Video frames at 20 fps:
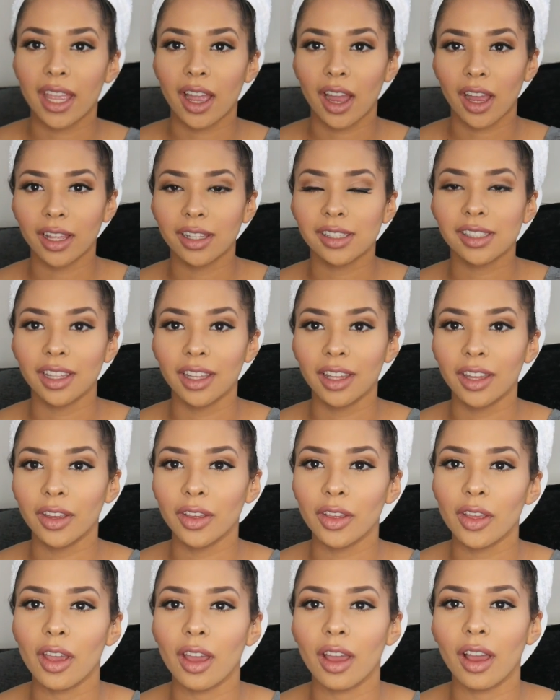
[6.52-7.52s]
guys, so
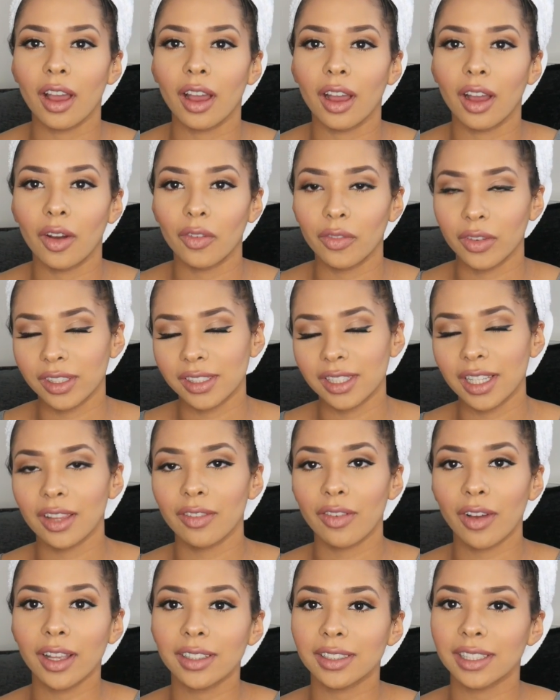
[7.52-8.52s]
obviously the
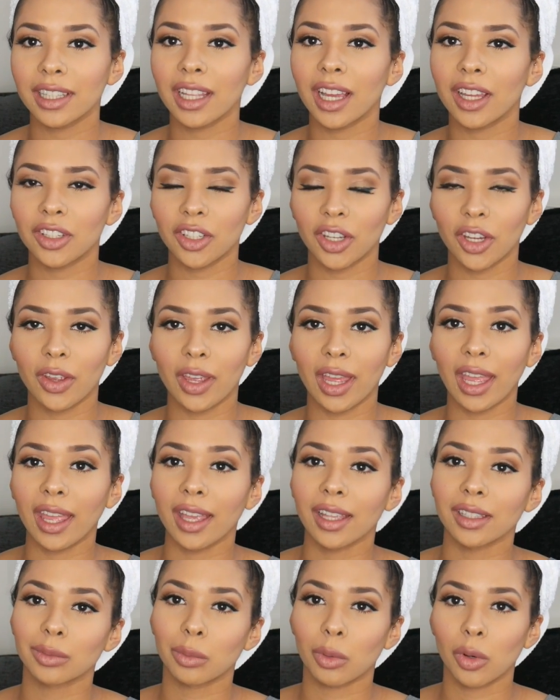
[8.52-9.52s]
first thing that I do
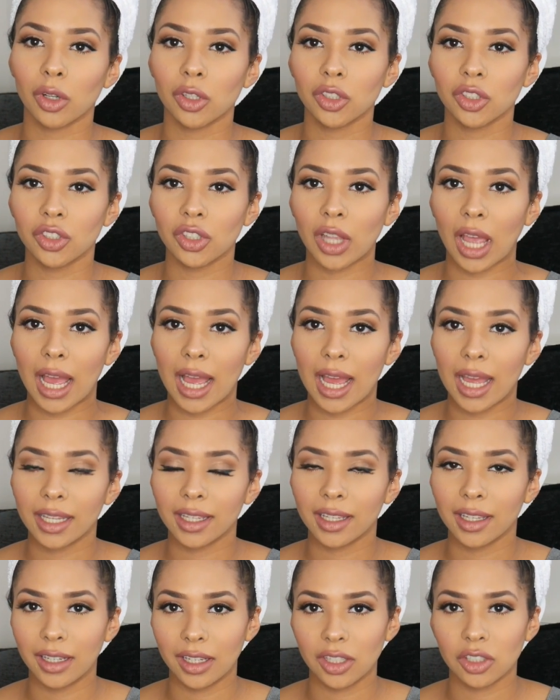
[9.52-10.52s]
is wash
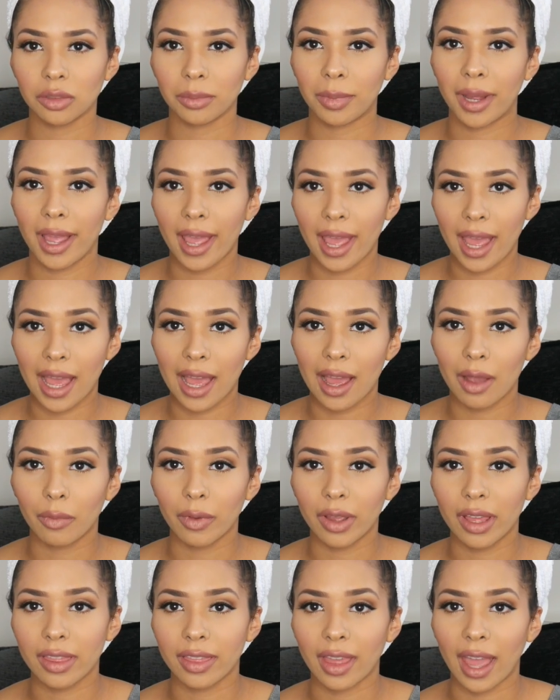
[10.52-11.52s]
and condition my hair
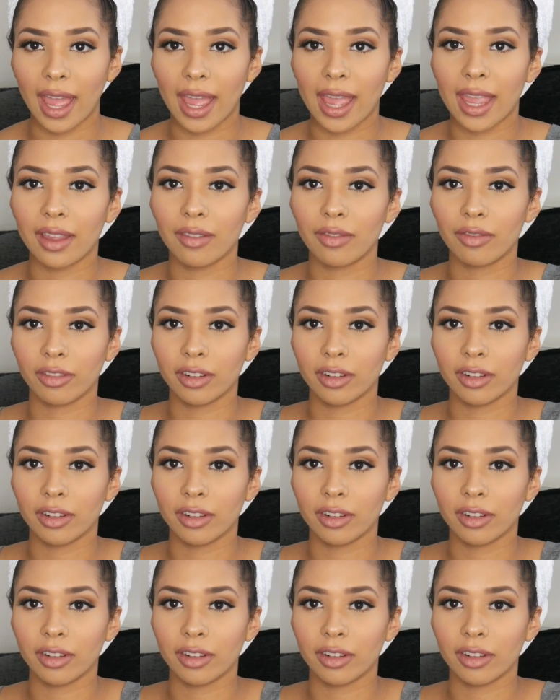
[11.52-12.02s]
with a